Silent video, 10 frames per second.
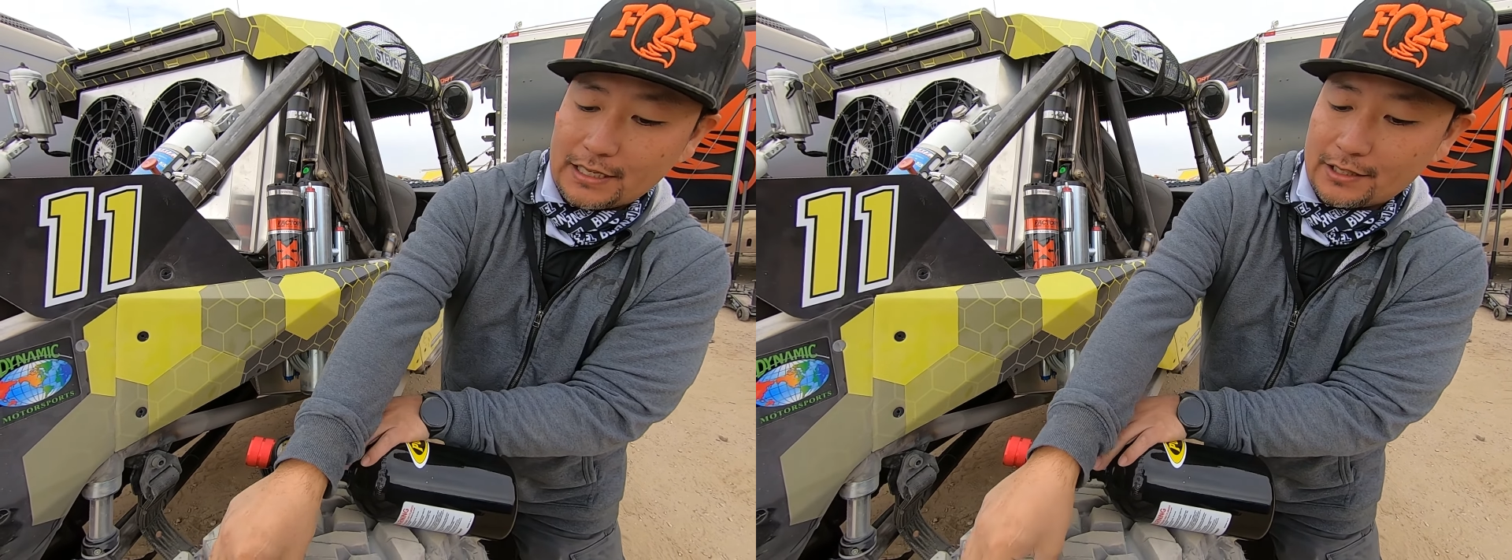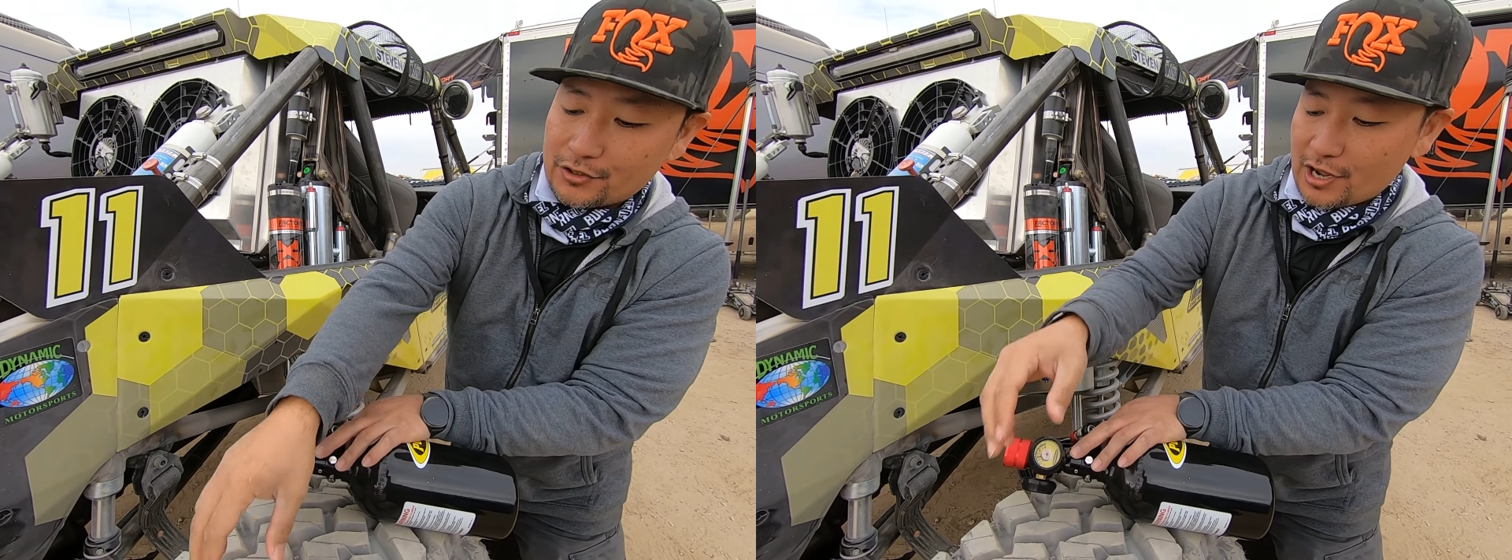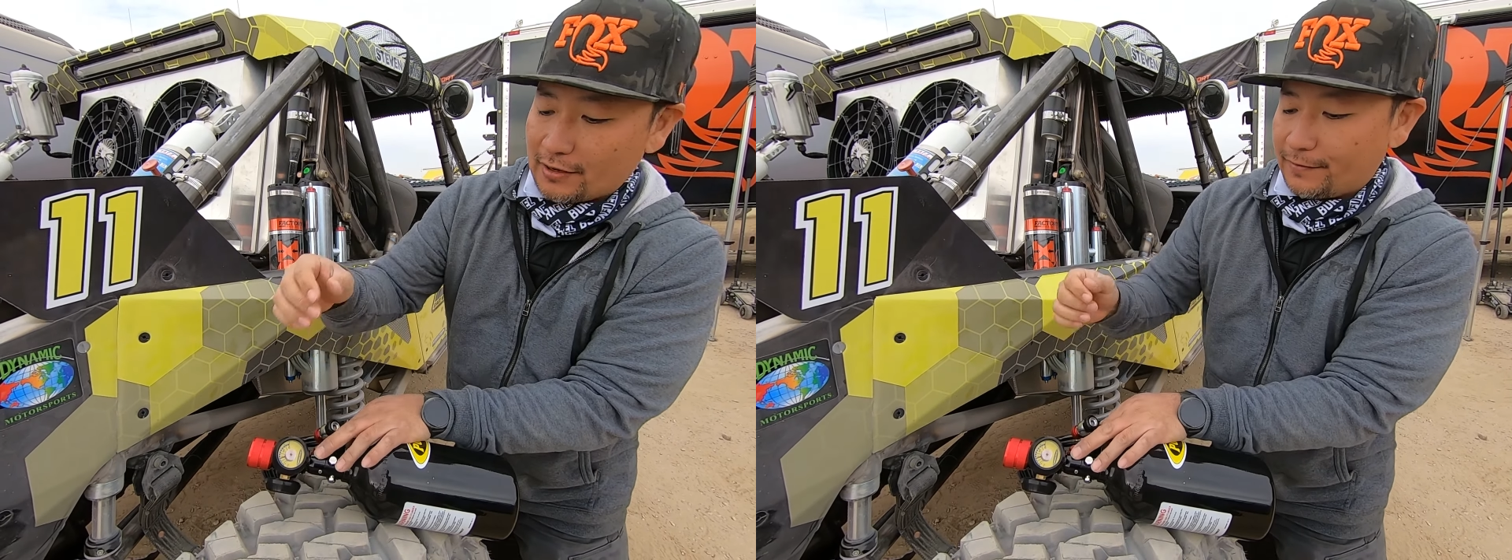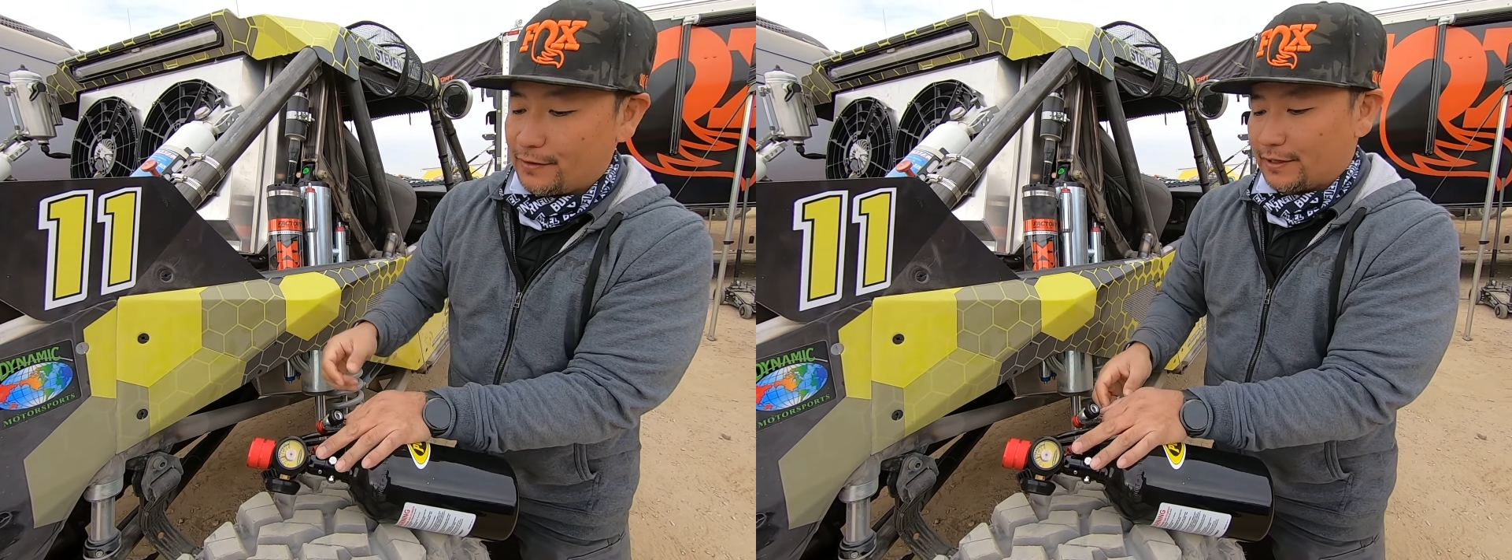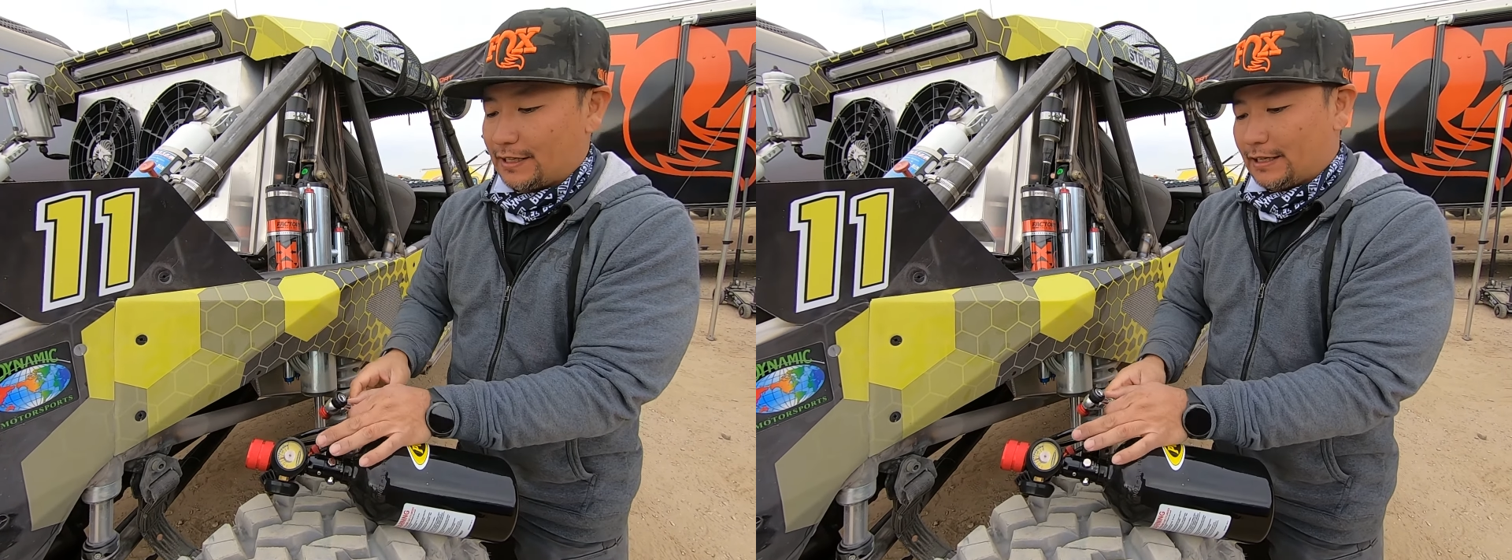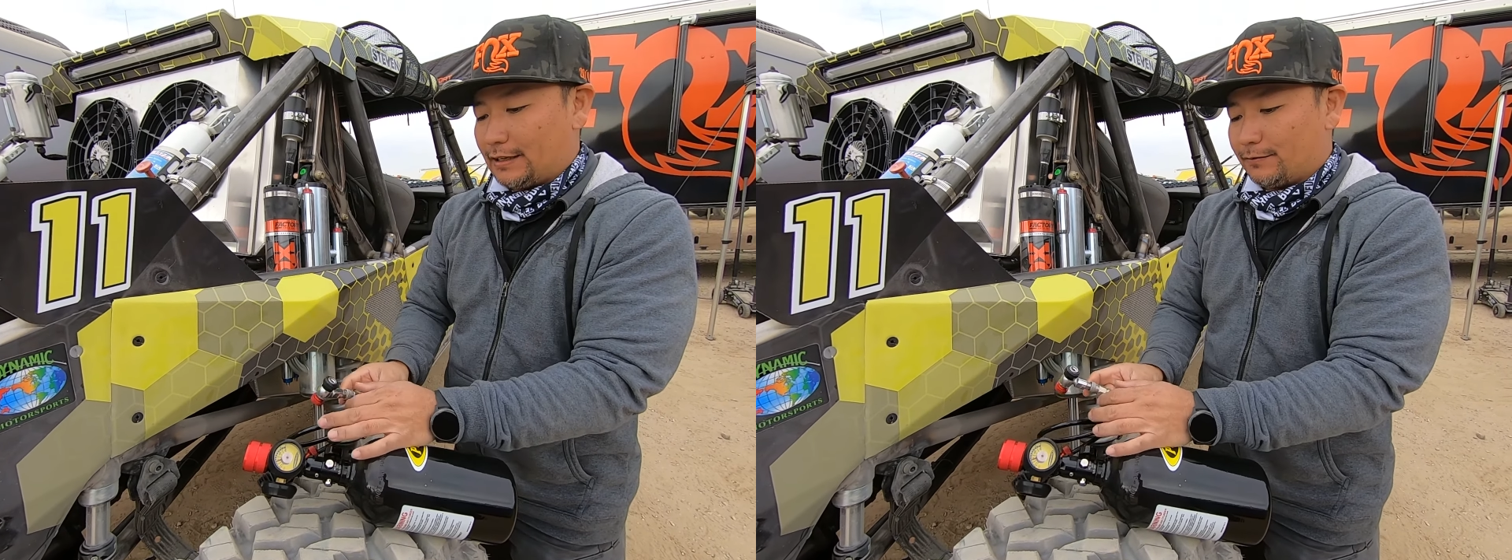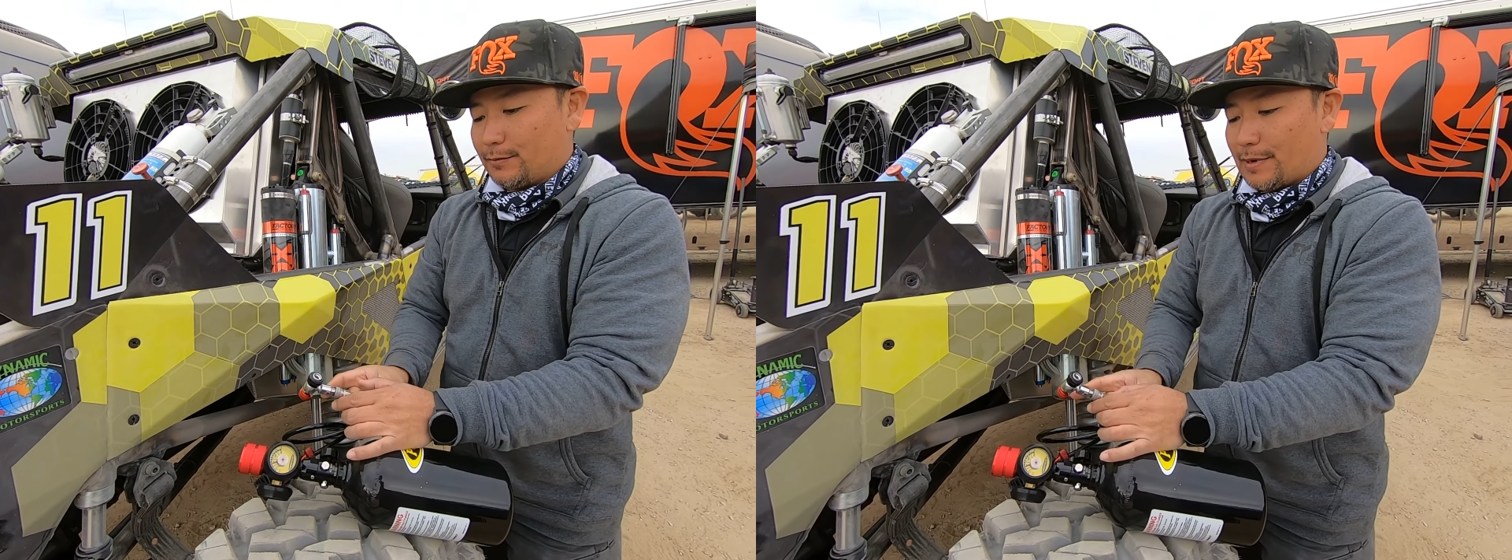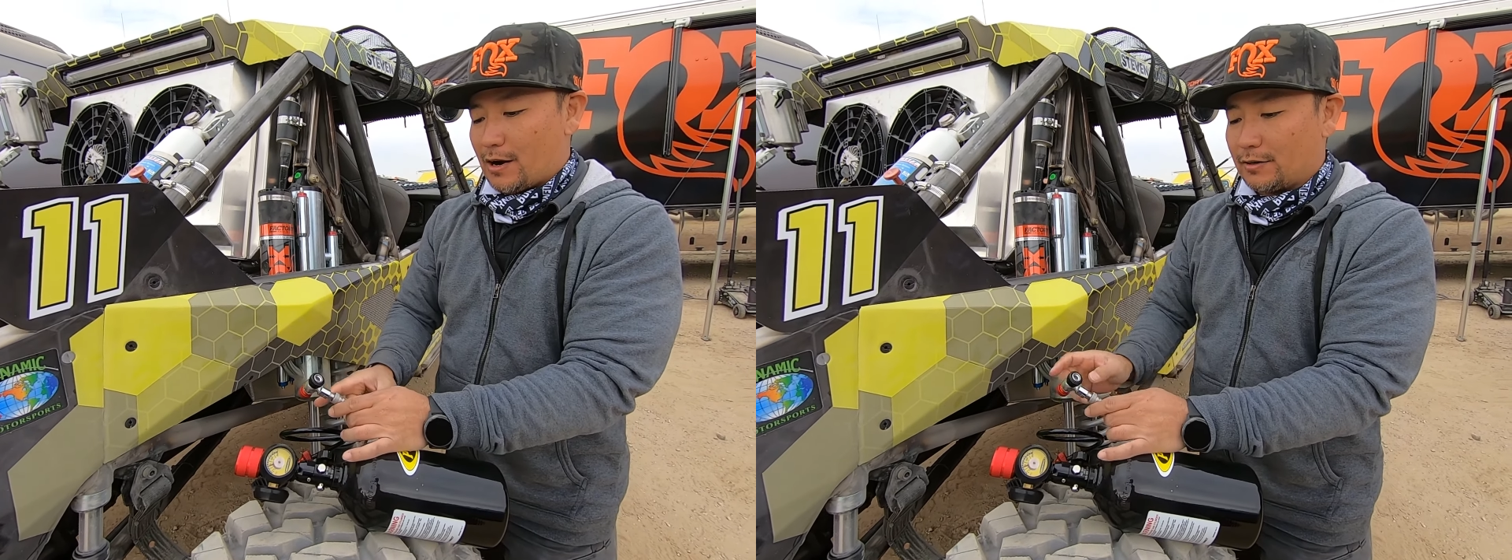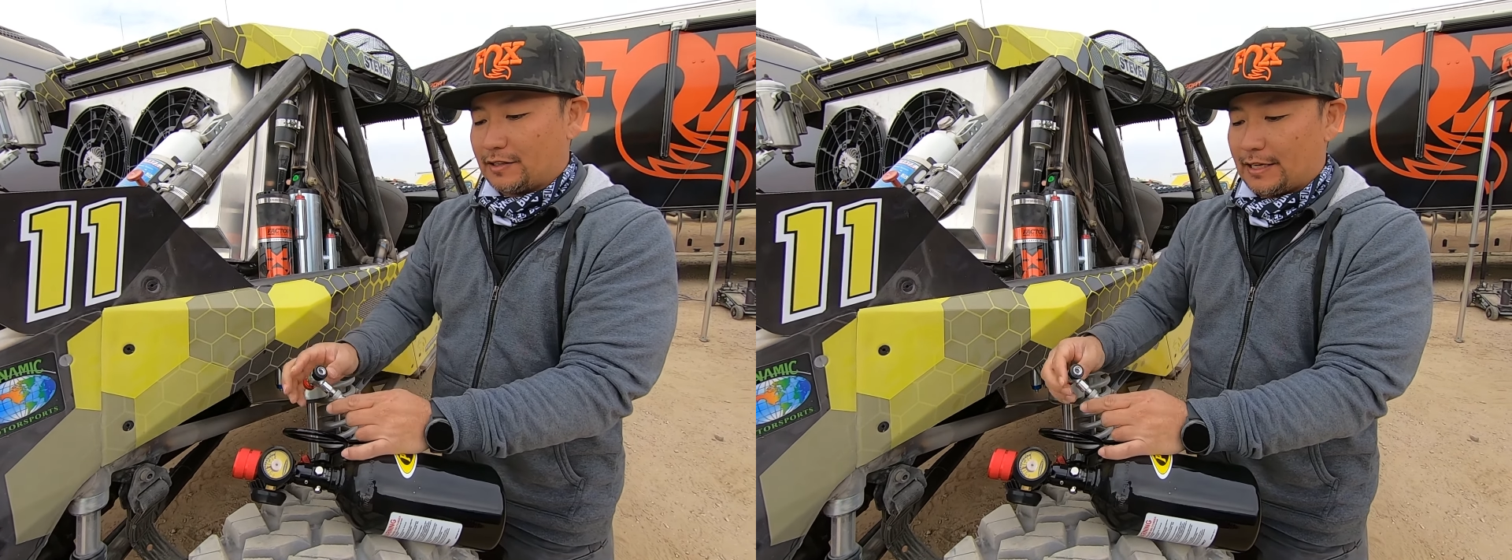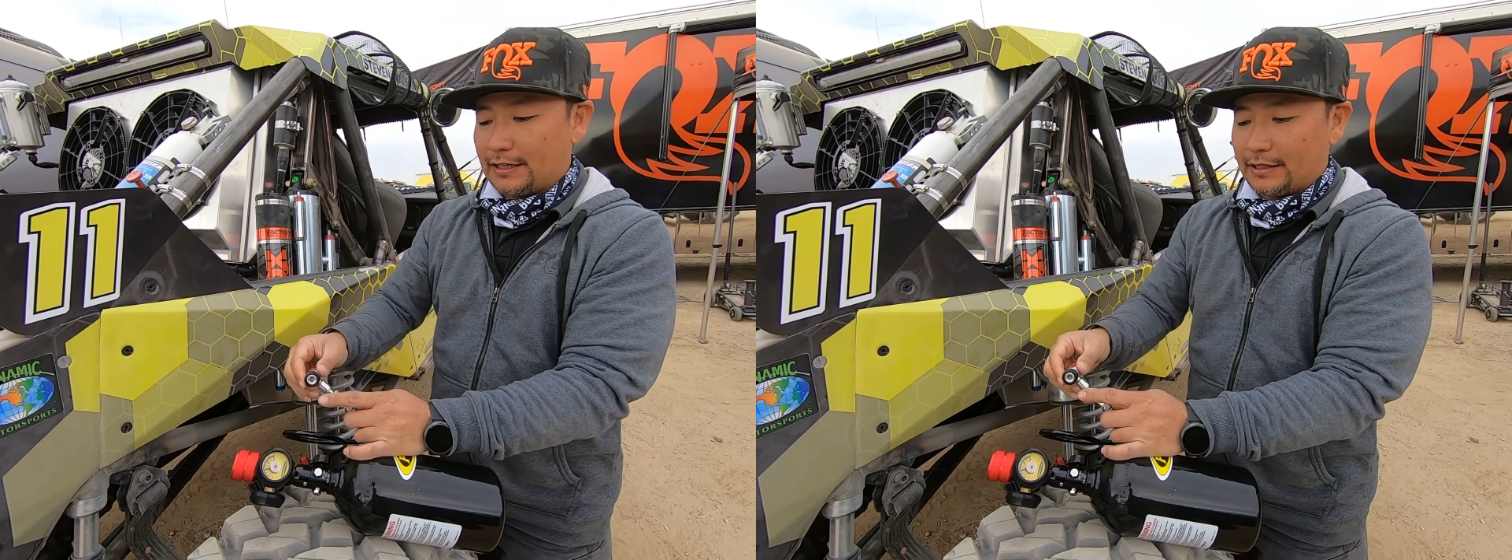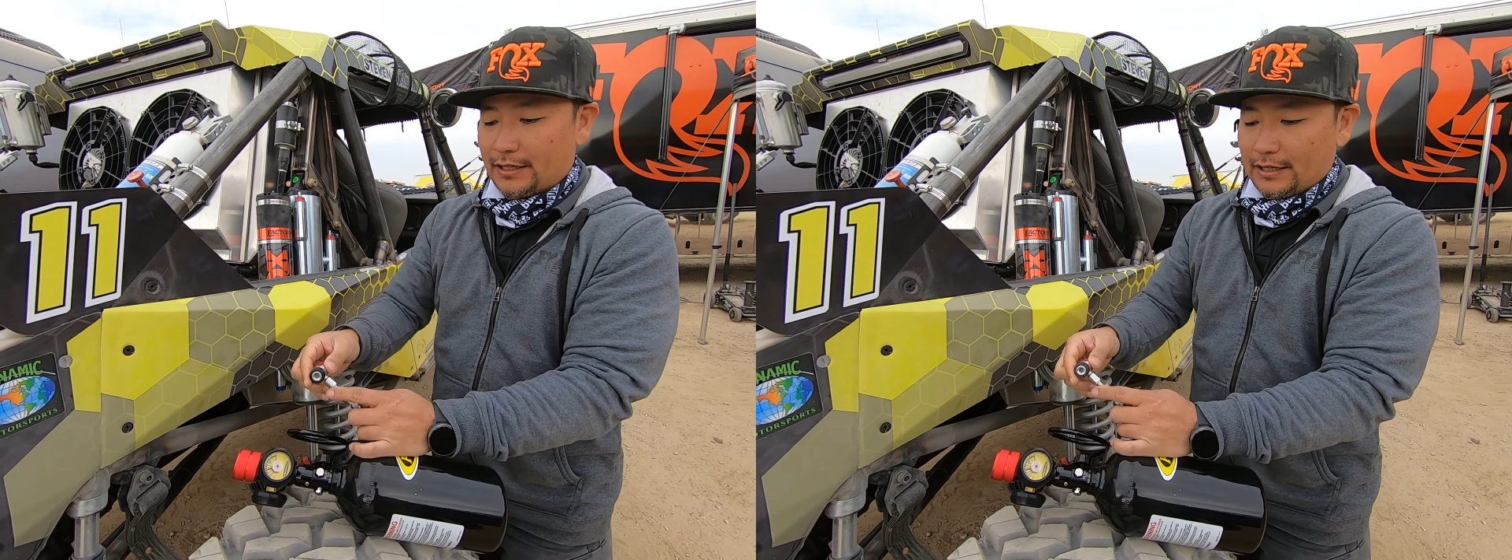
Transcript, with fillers: uh, the shock filler kit from Power Tank